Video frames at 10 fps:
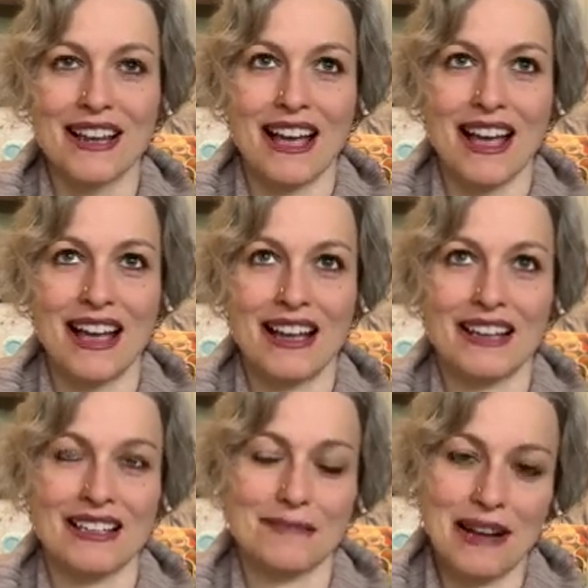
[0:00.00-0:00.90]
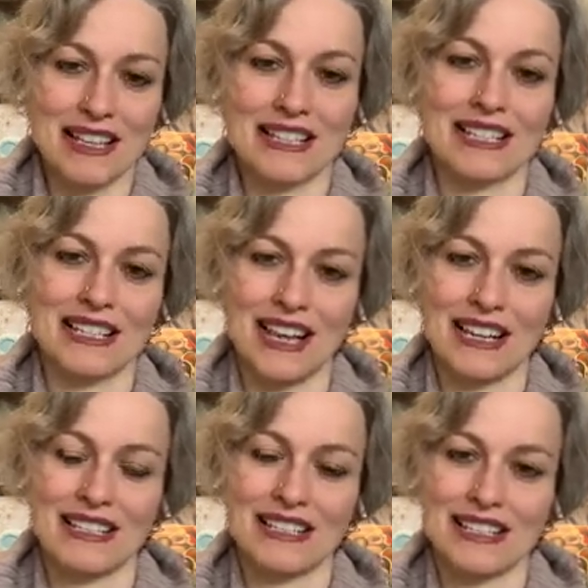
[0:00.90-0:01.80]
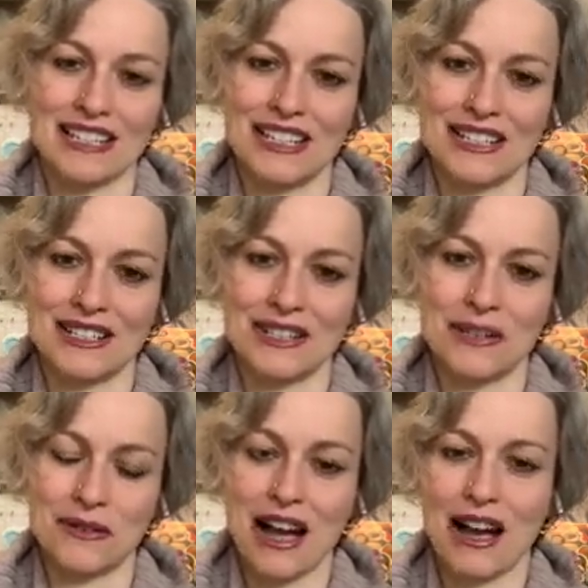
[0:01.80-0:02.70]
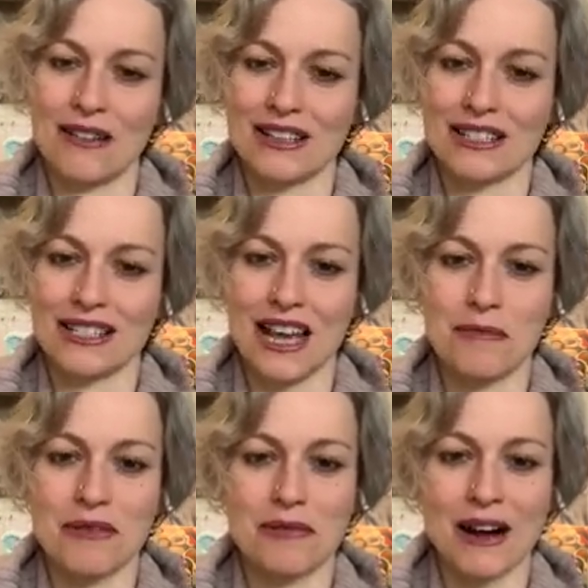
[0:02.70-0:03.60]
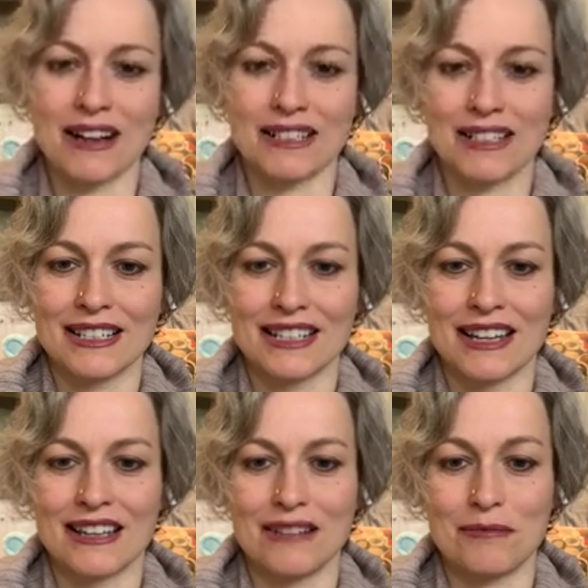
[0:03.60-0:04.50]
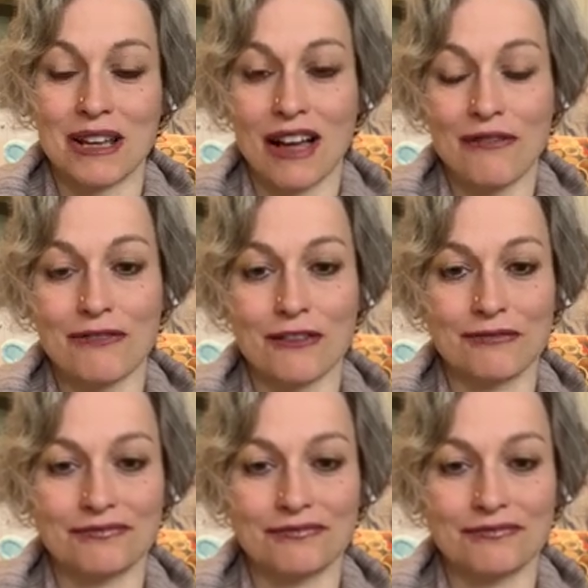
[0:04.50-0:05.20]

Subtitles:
and my insights into how this type of practice can be helpful.